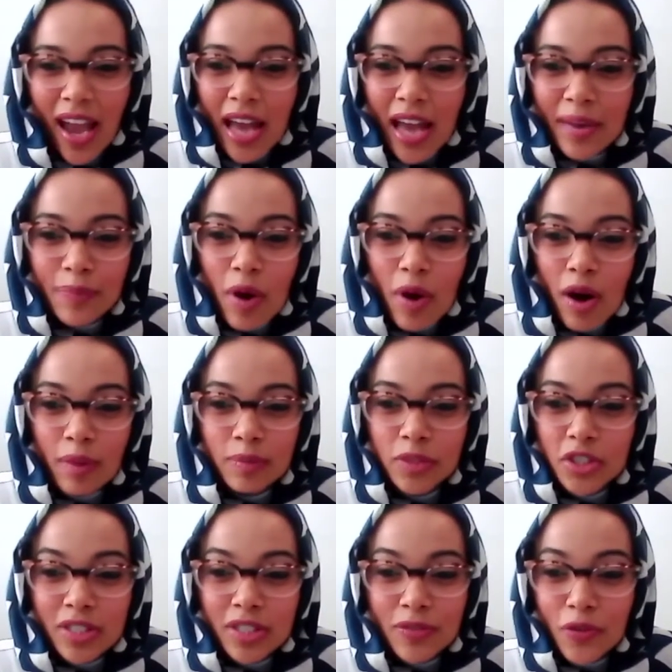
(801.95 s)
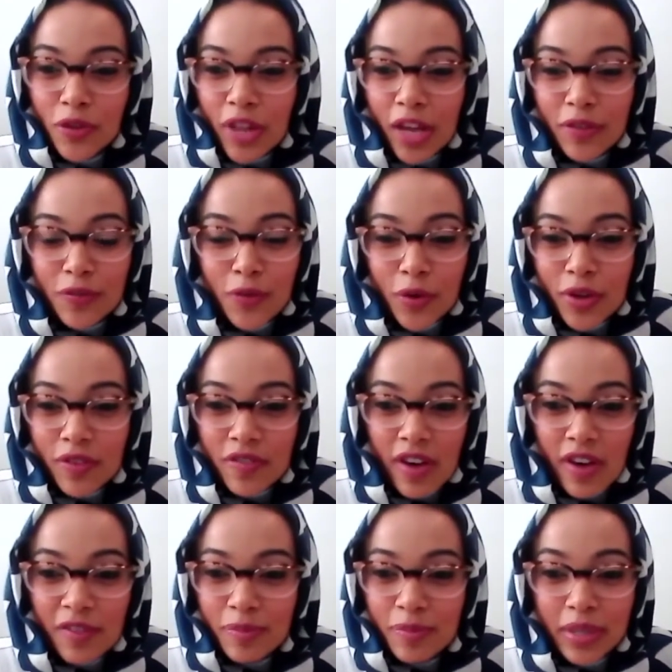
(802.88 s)
and mom, just for that
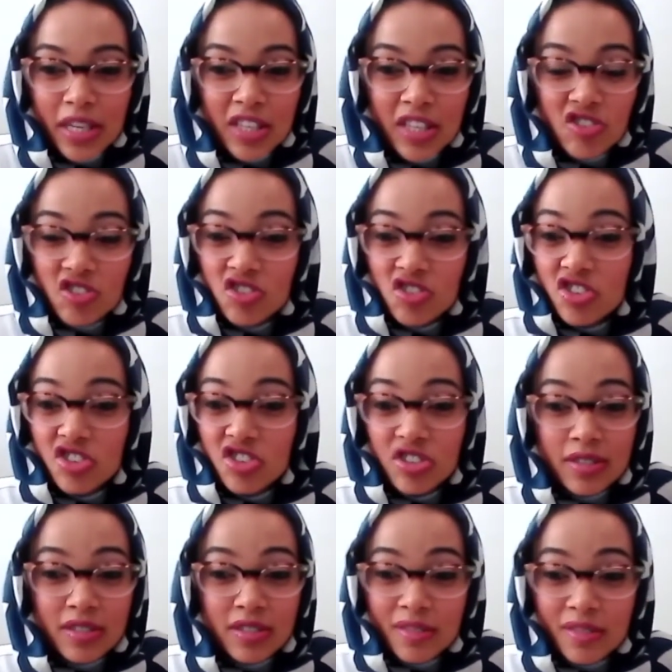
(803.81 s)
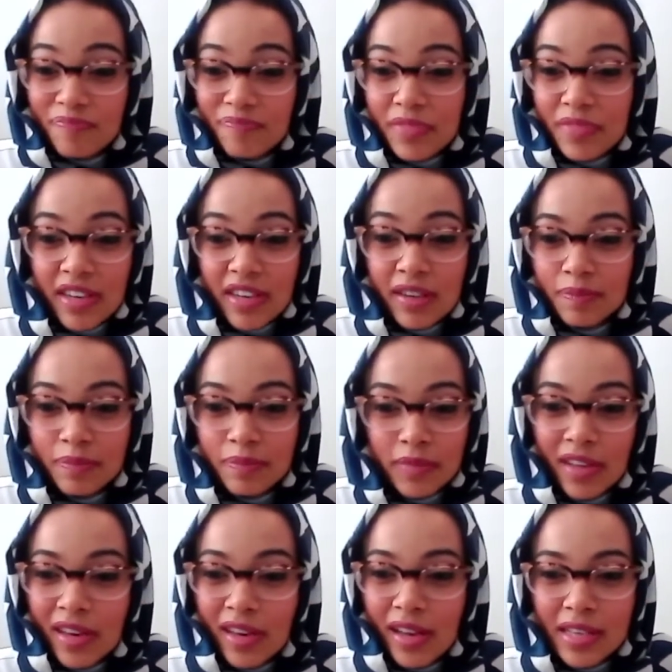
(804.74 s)
45 minutes, she just
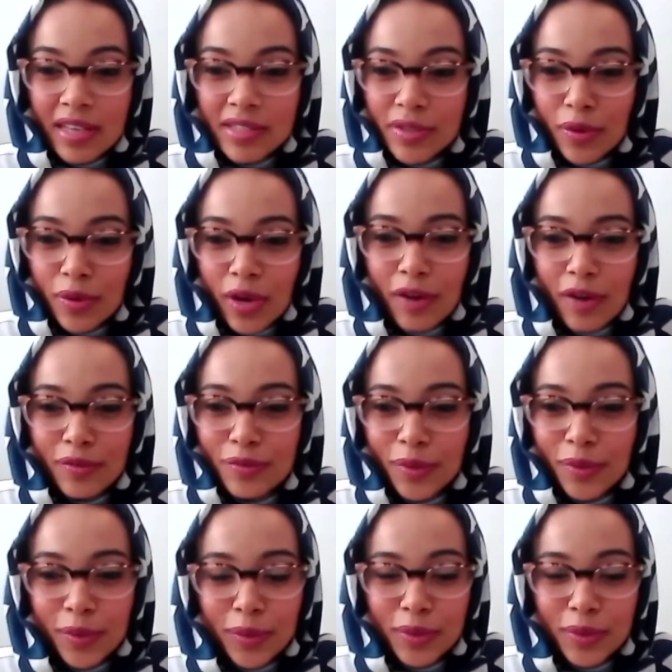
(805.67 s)
lays it all out for you.